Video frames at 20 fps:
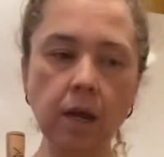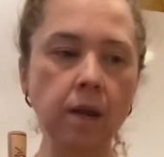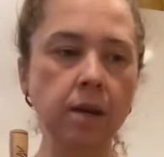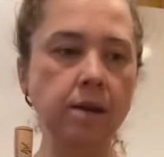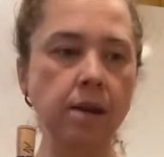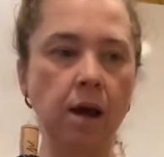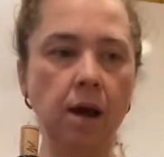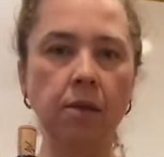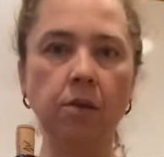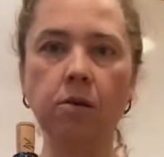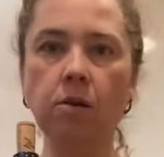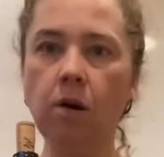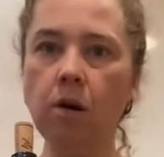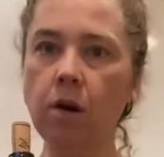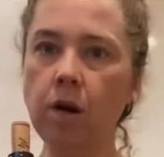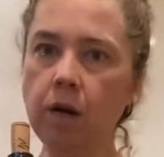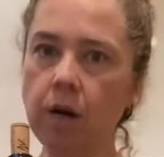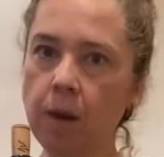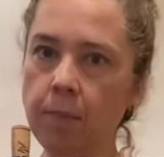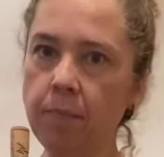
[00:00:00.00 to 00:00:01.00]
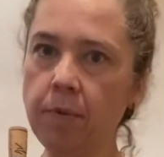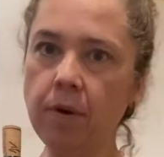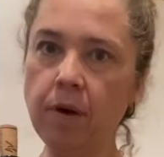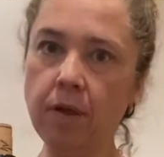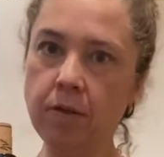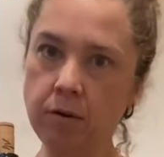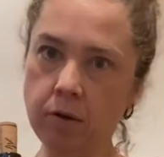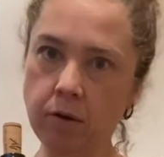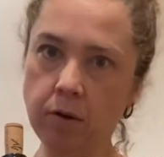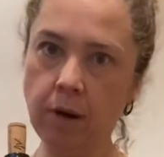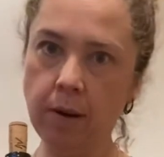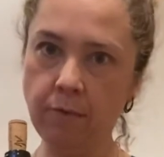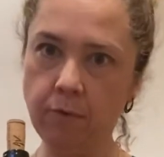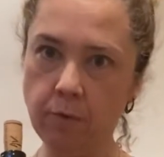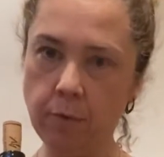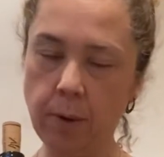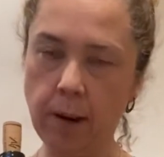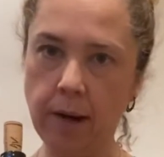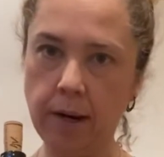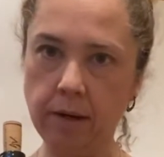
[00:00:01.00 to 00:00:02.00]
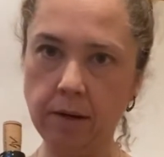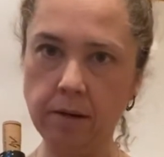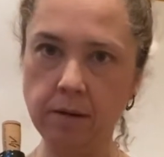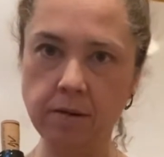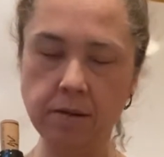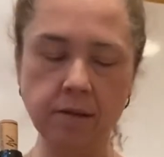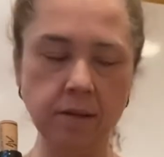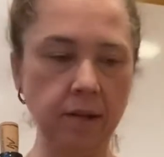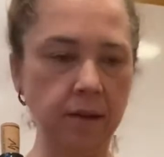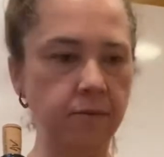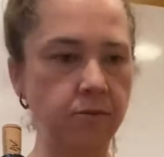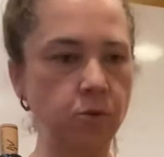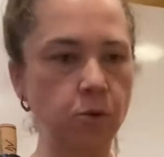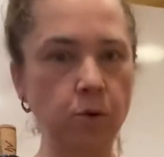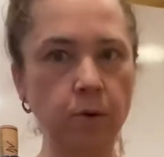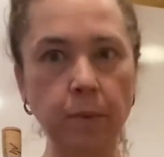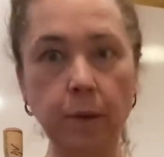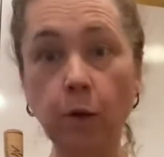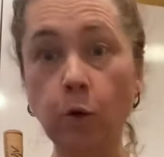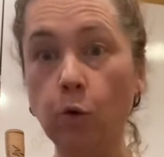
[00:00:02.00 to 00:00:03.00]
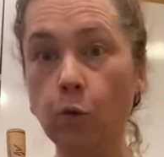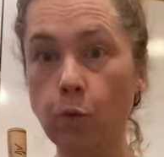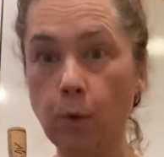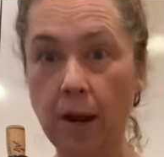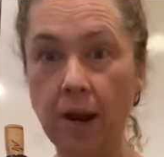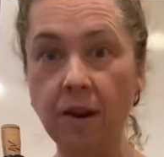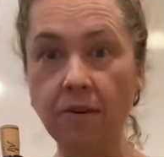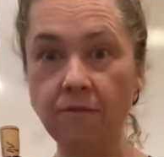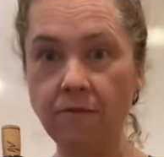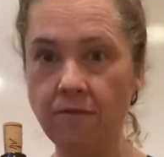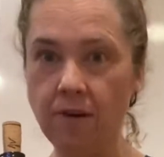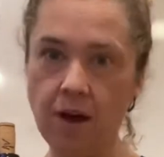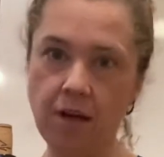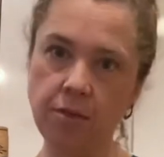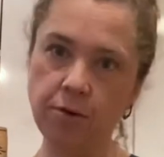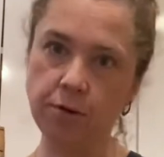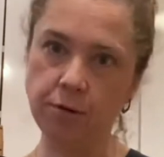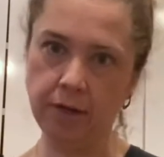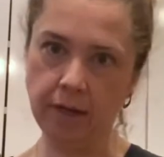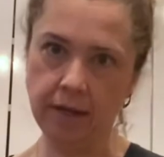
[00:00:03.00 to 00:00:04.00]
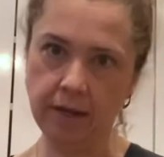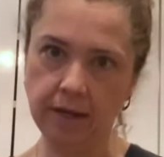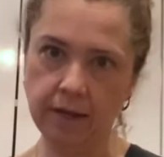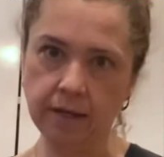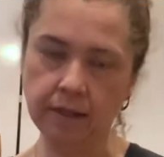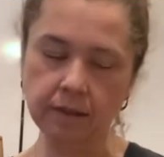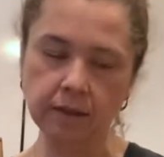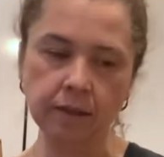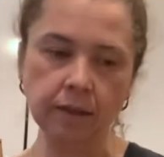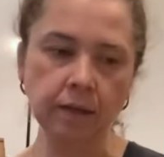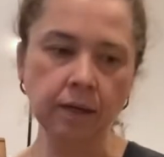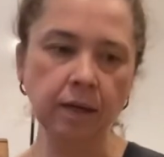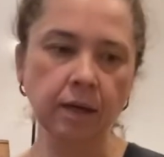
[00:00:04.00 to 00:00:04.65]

Now, there are a couple other grape varietals that have sort of been grandfathered in,